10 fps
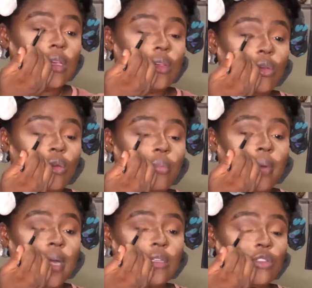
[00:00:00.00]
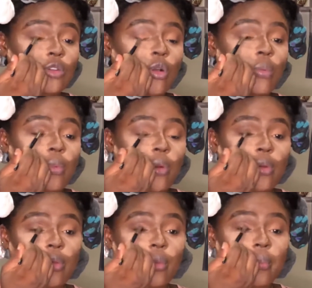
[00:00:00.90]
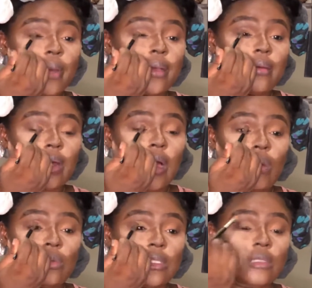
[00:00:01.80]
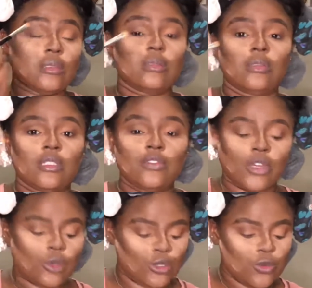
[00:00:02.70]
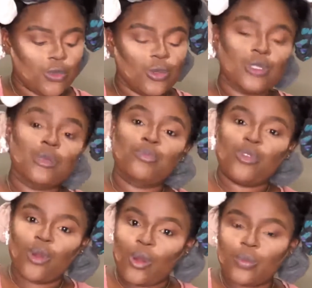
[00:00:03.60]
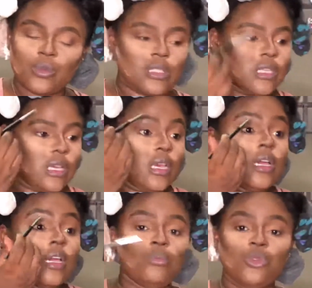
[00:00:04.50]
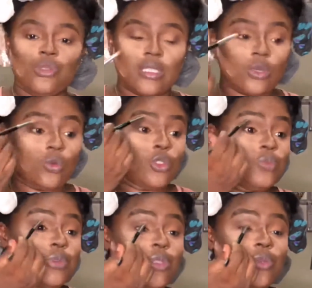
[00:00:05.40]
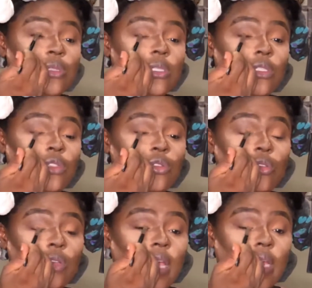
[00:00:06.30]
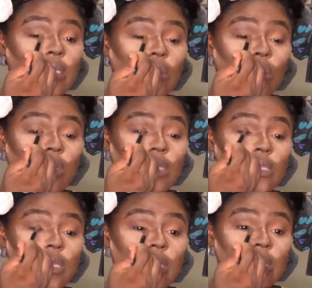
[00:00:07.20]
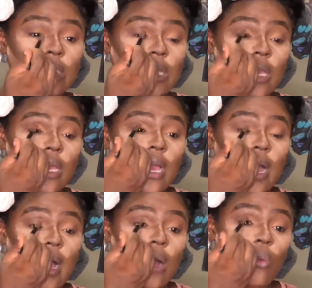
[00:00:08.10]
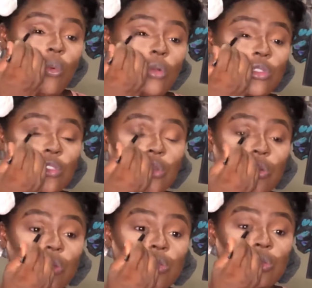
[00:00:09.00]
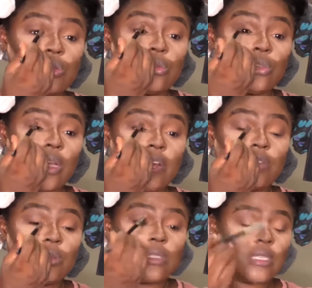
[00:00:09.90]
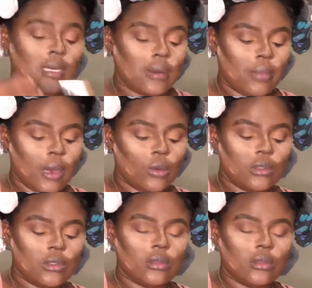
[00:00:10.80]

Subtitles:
your backdrop or your background. If you're going to be using props, what music would you be using? You get all these things are what you have to think about,